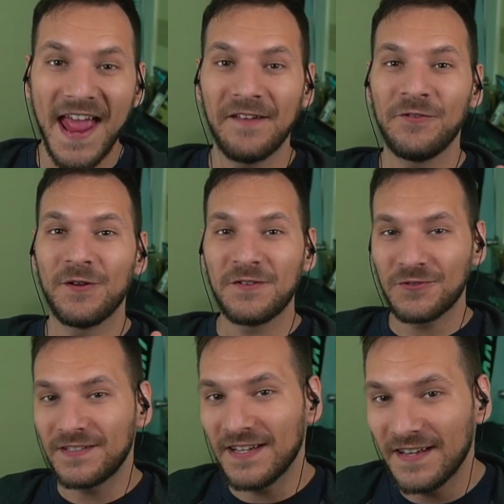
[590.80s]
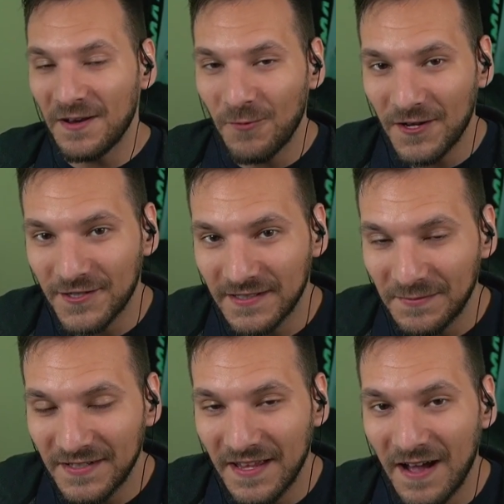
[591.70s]
And if you're interested in watching
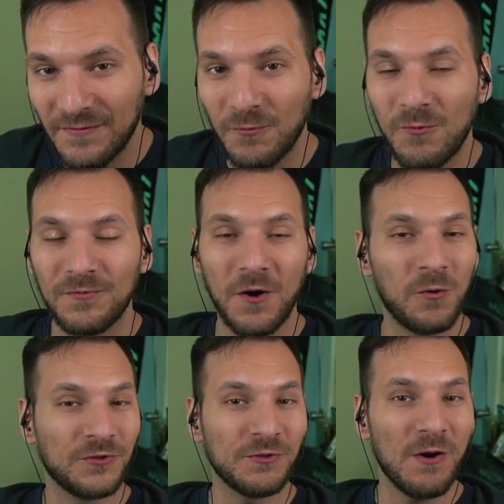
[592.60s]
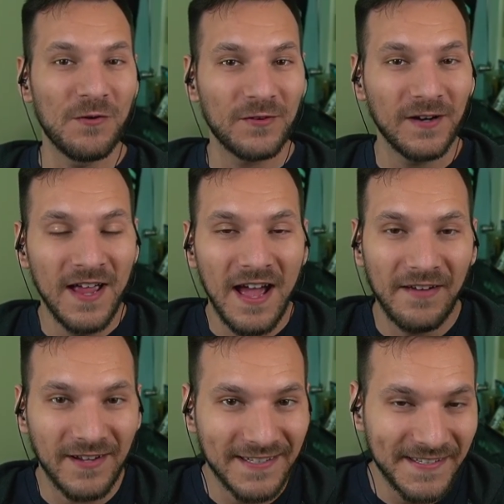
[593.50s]
some stuff to hold you over,
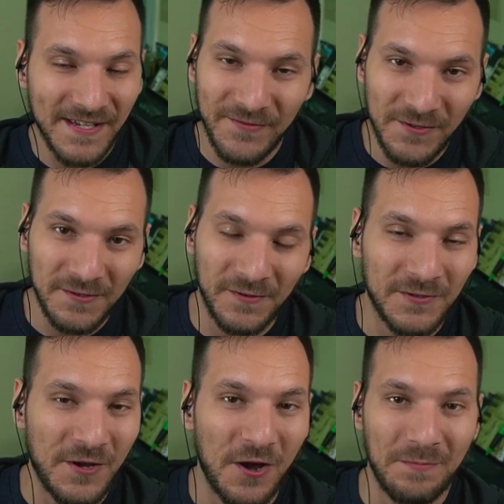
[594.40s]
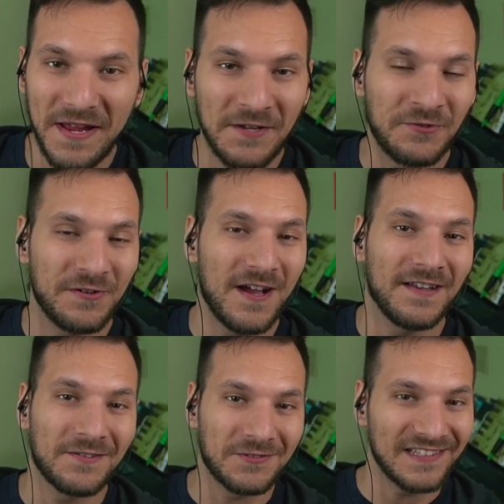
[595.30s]
I've got Steven Universe on
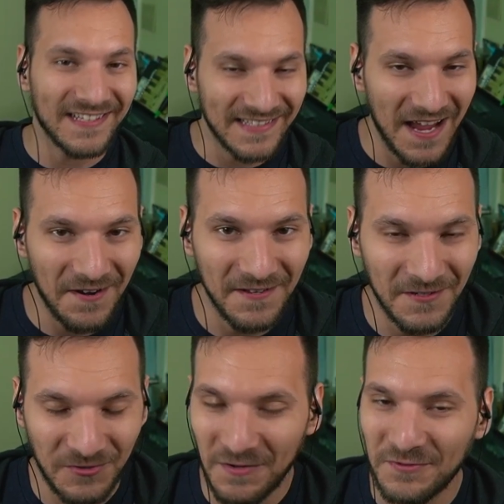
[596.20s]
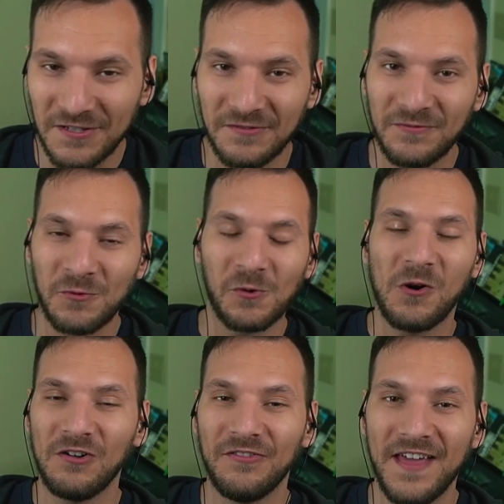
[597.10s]
Patreon. There's links down in the description for
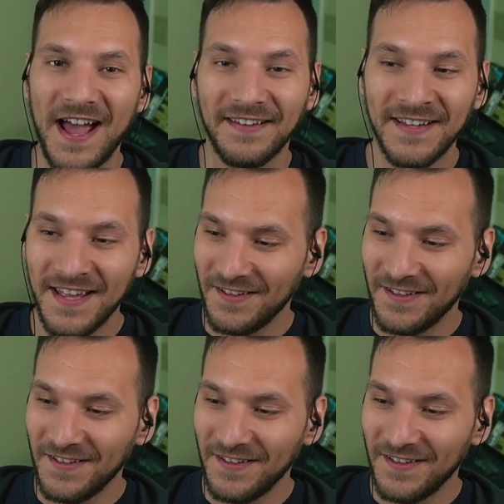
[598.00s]
all of that.